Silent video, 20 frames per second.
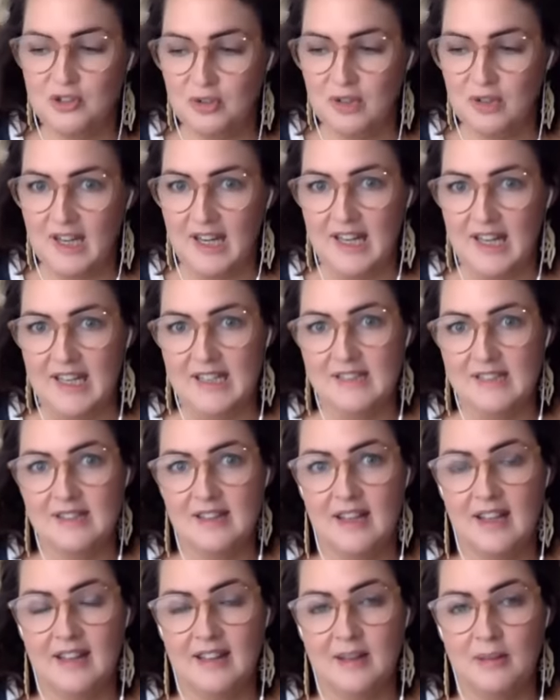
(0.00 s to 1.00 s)
doilies
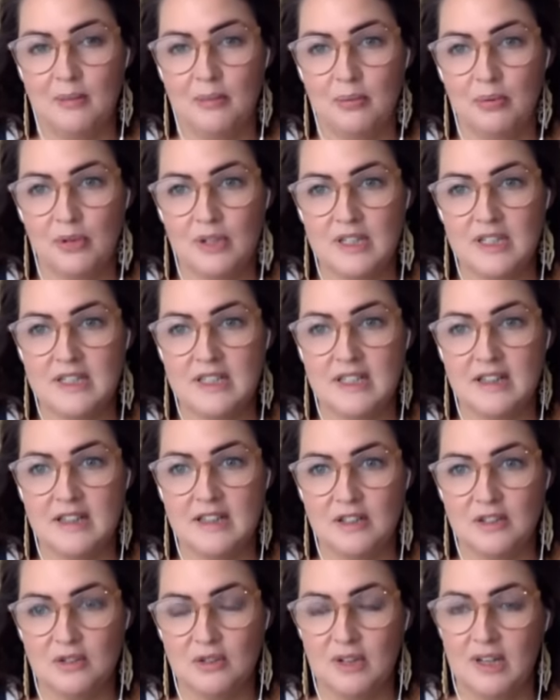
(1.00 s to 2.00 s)
and then printed
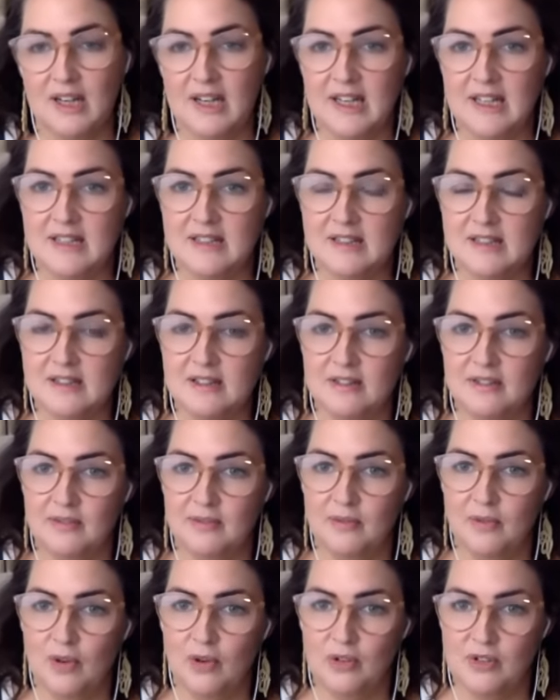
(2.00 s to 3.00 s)
the doilies
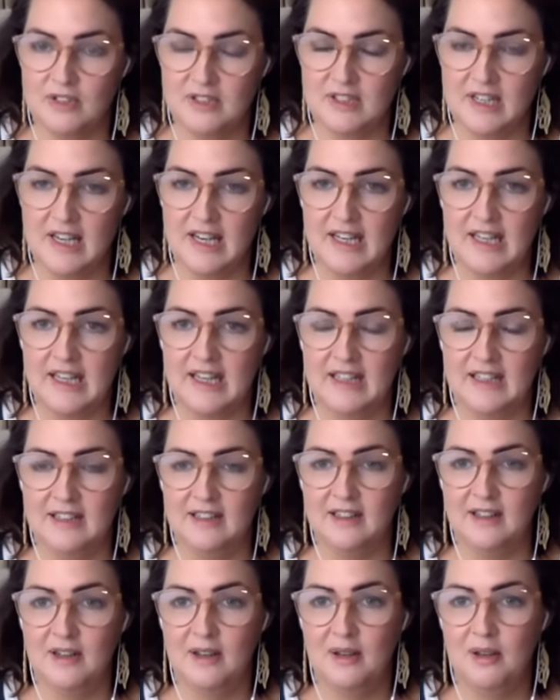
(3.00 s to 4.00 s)
onto linen,
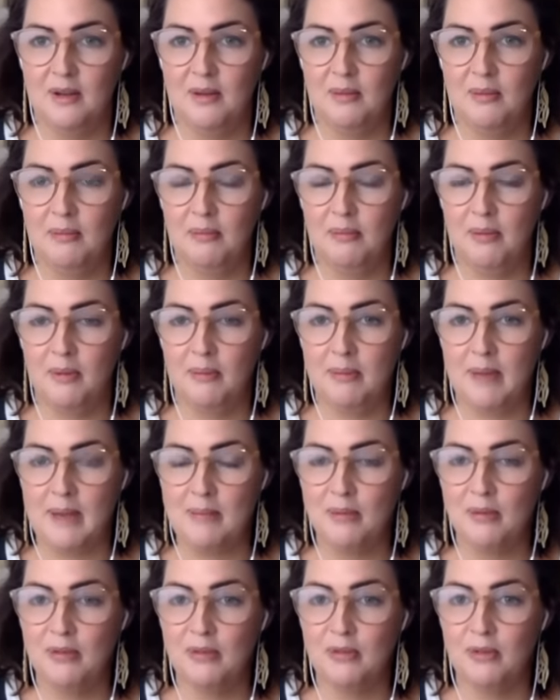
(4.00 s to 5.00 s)
but
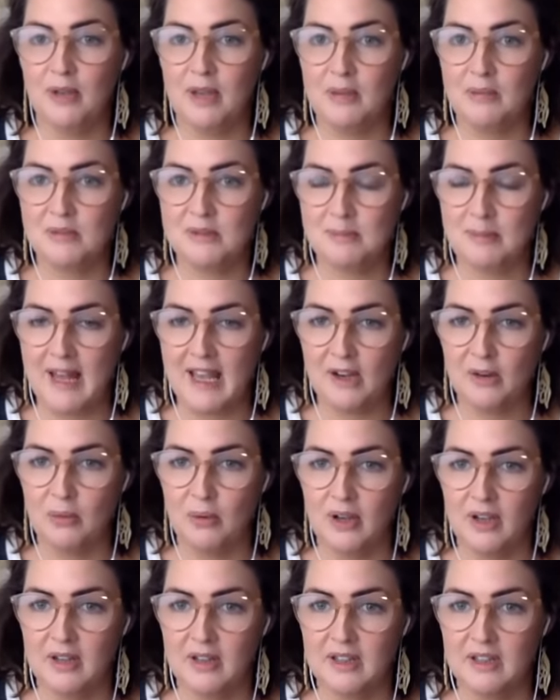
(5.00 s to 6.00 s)
people thought it was black
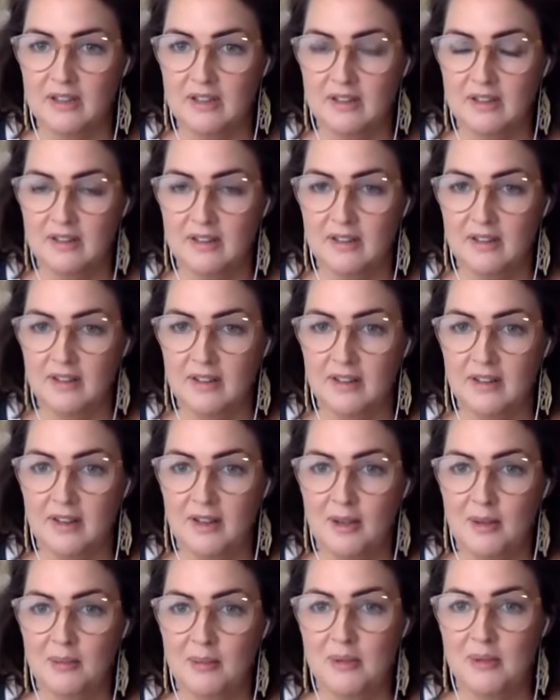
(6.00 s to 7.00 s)
work
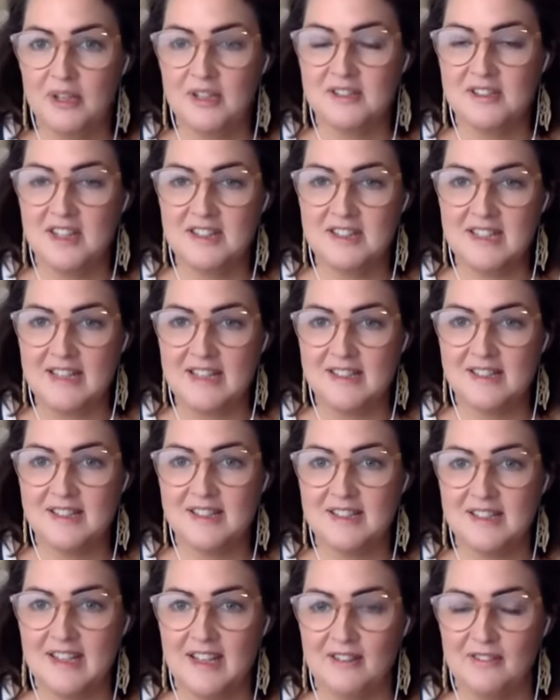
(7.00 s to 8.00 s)
because the
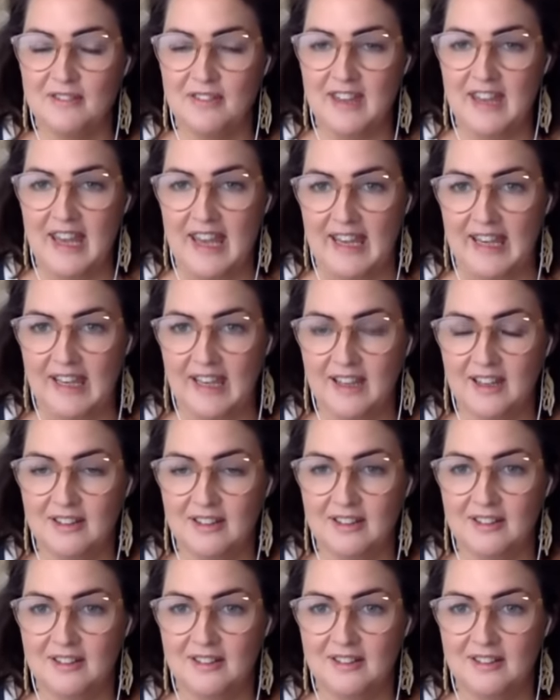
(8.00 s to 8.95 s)
density of the ink.